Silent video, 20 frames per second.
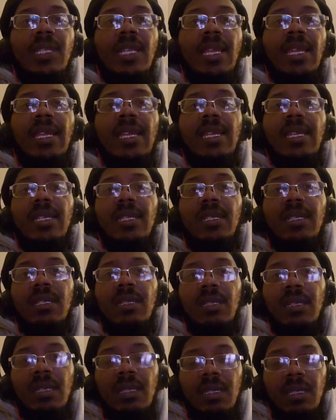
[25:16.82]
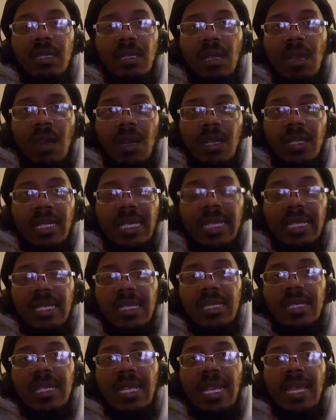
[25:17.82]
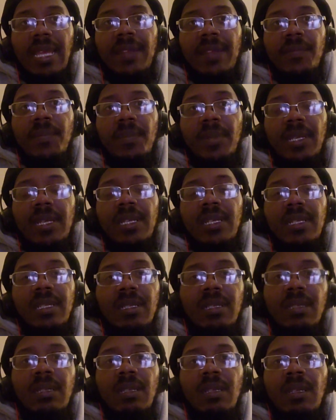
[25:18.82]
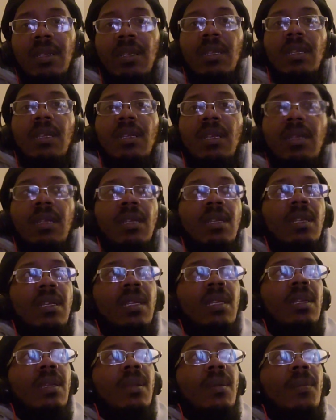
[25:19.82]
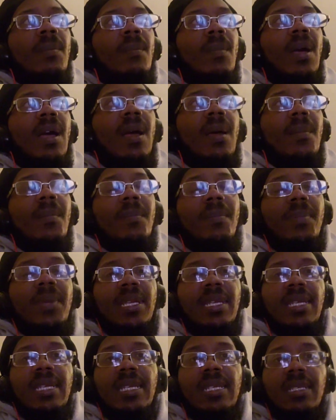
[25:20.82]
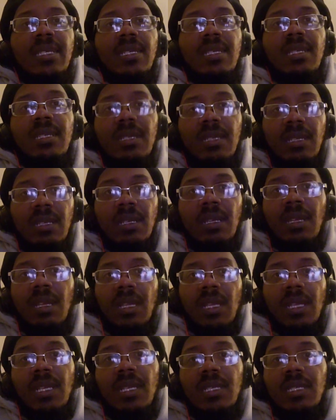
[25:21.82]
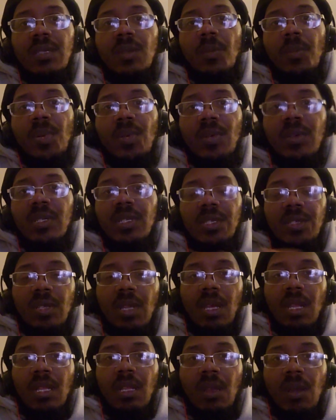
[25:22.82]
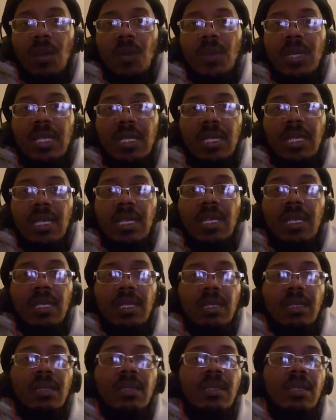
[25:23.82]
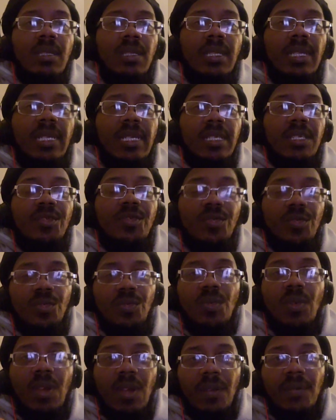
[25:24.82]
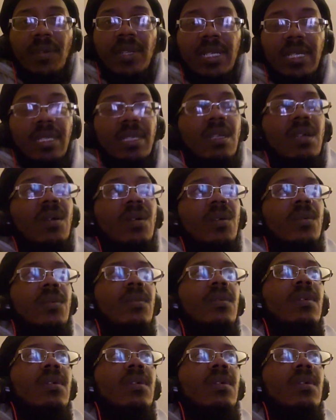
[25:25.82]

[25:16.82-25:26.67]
And y'all ladies have been my biggest supporters. Y'all always here. Liz, you already know.